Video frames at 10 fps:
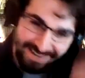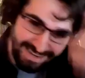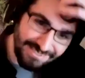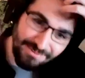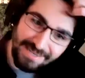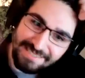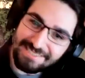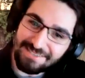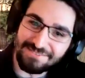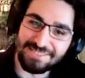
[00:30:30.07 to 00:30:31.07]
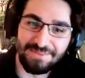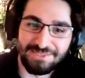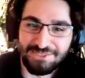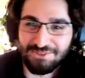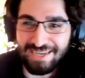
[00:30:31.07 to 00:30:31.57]
It's a waste of
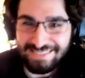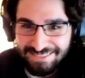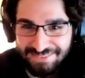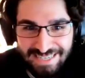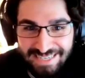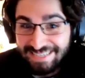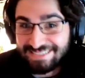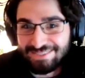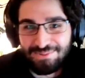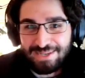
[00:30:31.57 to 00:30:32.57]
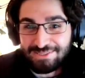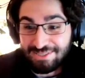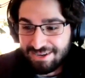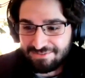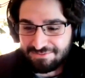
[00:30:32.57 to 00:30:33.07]
someone's creativity. It's a waste
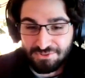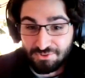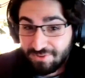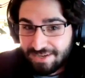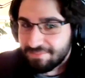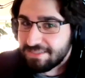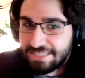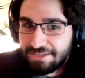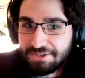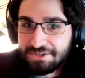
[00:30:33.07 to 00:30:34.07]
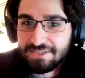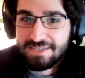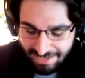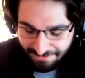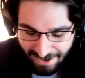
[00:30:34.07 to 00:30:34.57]
of great material.
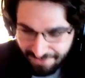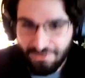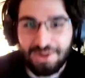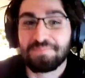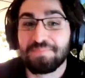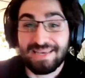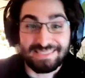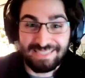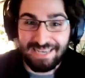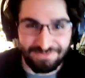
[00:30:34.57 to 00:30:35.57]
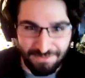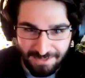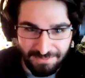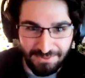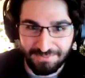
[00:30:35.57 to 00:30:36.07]
And if I have one PSA for
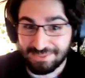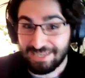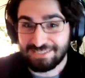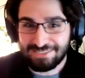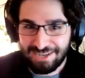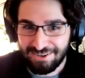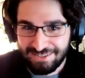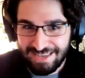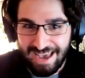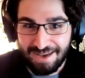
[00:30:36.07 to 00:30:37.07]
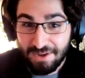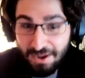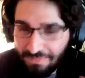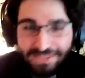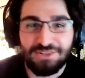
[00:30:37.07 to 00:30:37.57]
people besides please. download the app,
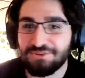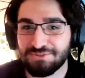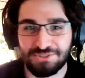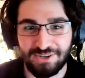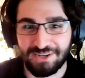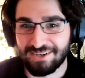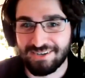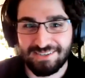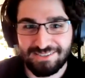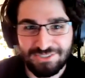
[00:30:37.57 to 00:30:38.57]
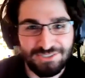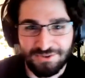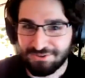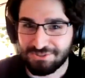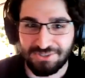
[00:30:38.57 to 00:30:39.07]
please yeah. don't use glitter. Just
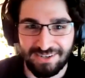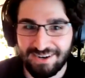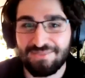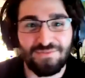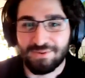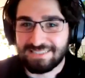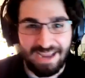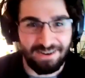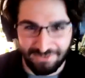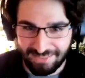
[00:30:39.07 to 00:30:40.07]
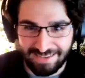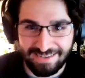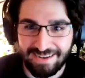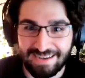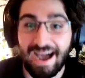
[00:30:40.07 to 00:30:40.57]
don't yeah. use glitter. It ruins
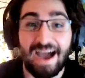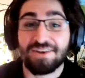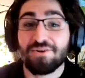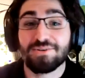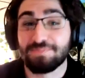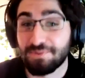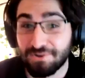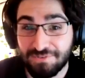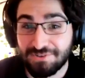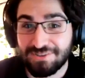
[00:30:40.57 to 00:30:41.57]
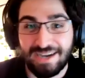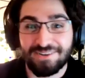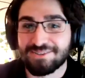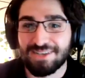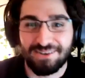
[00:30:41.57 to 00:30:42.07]
everything. Like don't I know glitter. it's beautiful. I
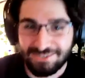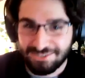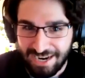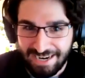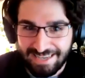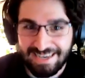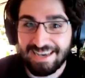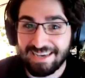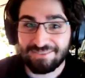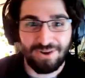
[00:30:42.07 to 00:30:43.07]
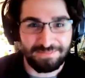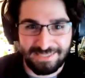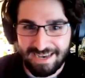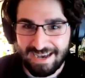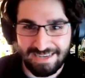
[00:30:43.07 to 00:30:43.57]
know it, it looks shiny, grabs
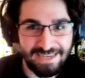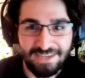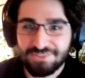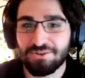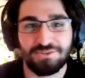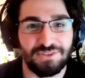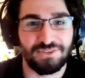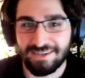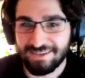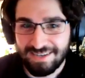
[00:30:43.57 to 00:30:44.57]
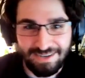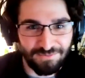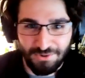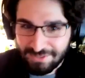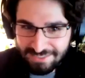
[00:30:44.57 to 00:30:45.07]
the eye. Don't use glitter. It
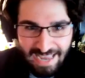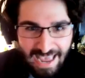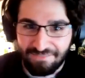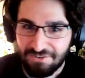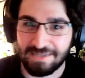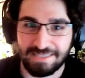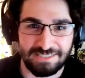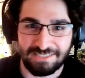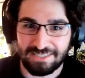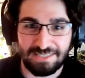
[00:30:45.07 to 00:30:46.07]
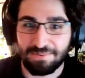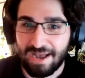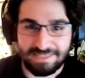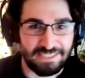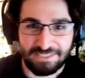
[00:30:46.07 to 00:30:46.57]
ruins everybody's
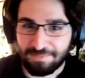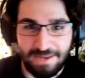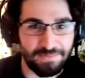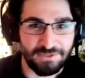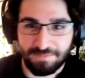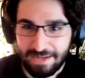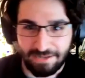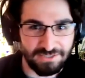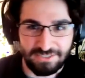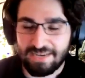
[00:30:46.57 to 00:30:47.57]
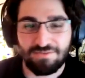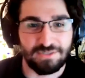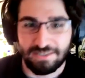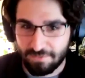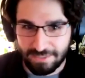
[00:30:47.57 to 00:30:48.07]
plastics, papers, metals. It
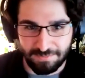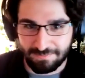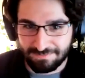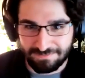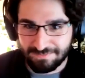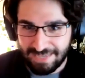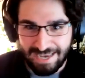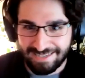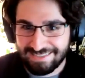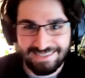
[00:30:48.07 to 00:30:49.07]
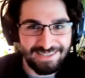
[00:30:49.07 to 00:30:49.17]
ruins everybody's day